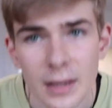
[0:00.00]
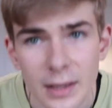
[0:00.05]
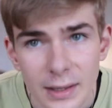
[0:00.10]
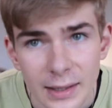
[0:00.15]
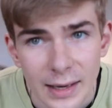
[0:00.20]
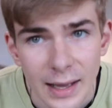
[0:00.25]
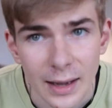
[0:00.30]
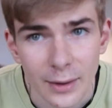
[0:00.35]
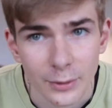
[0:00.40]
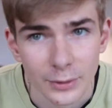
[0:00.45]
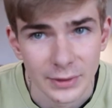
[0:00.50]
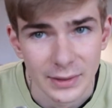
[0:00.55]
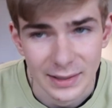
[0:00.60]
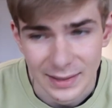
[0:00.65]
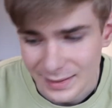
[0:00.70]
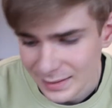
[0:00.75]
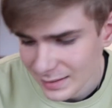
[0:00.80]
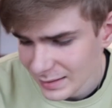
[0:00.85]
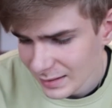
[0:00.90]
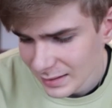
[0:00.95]
Now
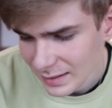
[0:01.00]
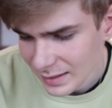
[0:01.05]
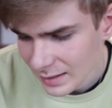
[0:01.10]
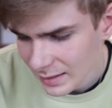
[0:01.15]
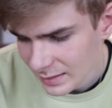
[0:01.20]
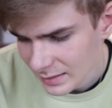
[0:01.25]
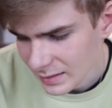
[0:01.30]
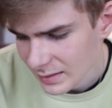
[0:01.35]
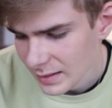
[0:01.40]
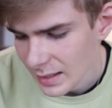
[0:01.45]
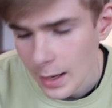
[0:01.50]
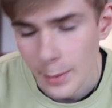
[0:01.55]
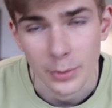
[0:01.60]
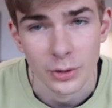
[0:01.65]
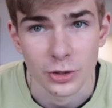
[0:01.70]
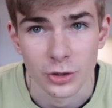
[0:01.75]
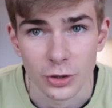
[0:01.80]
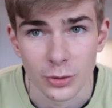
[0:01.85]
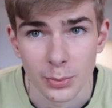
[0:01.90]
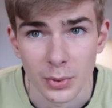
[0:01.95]
this is
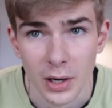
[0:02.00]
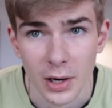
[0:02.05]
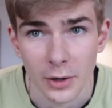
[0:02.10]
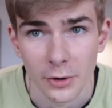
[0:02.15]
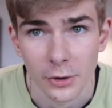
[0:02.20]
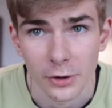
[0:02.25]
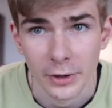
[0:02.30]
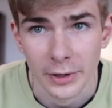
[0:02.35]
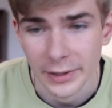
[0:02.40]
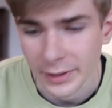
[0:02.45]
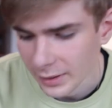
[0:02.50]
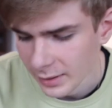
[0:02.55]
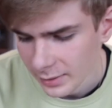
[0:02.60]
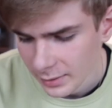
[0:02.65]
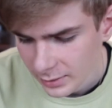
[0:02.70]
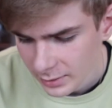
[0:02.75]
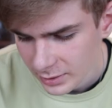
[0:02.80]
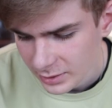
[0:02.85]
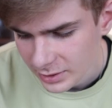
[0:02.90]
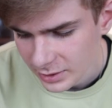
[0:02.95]
aperture priority,
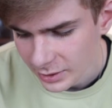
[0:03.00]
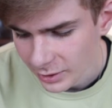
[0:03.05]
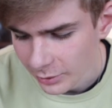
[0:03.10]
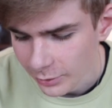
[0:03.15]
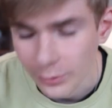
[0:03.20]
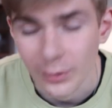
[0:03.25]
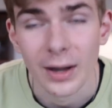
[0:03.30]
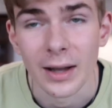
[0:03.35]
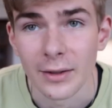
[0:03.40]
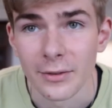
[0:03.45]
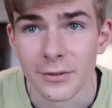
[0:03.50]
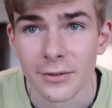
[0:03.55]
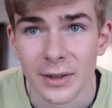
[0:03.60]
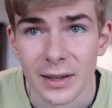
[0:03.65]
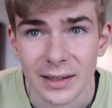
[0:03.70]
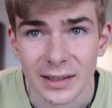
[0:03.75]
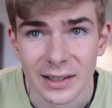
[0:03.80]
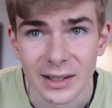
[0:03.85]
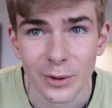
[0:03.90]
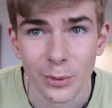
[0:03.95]
so I
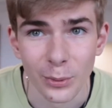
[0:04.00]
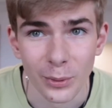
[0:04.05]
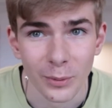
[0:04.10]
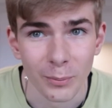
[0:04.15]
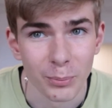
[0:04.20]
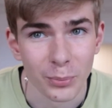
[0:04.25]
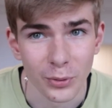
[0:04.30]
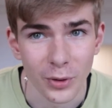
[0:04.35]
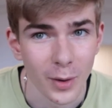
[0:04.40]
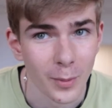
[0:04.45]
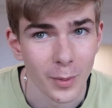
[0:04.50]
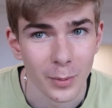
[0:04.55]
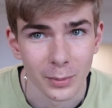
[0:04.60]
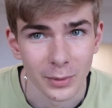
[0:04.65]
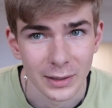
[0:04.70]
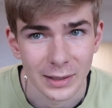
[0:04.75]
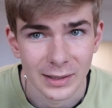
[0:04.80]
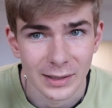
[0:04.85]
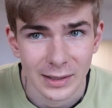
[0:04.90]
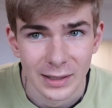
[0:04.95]
think we'll
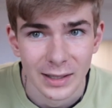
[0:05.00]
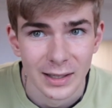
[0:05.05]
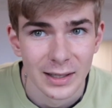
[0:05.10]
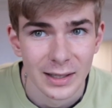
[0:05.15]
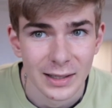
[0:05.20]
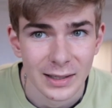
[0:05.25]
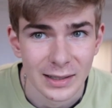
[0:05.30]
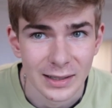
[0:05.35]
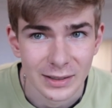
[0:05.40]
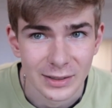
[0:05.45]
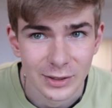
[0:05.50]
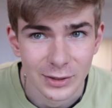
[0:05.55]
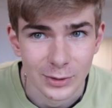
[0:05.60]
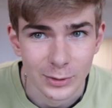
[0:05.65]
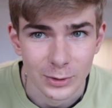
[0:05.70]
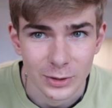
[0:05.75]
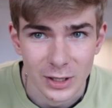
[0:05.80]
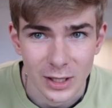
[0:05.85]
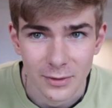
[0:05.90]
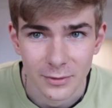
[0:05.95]
probably need to
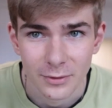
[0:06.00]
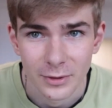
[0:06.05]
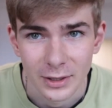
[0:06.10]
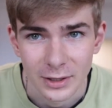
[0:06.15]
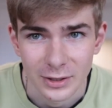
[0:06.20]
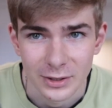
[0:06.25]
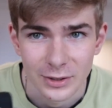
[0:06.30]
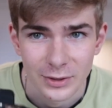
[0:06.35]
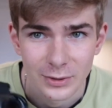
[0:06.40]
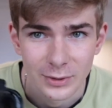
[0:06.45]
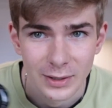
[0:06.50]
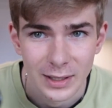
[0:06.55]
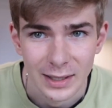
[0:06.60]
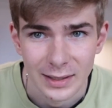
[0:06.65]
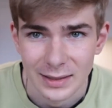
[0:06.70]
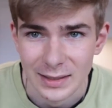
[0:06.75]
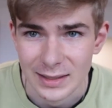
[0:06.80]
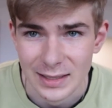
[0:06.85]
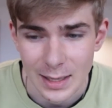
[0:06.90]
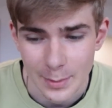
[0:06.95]
do something to
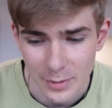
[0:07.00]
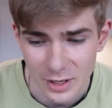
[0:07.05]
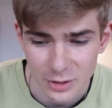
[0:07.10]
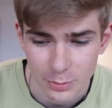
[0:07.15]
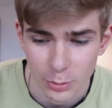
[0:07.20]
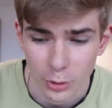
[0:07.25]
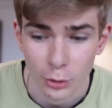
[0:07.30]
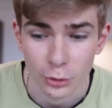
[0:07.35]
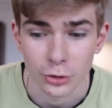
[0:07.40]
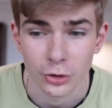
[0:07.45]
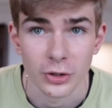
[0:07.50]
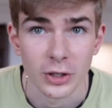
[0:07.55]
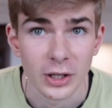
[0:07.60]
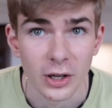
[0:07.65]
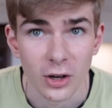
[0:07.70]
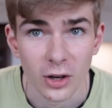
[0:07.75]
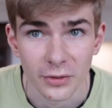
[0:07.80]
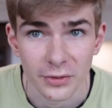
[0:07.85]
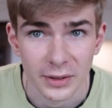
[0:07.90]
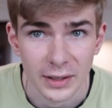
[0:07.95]
get the same exposure in all of the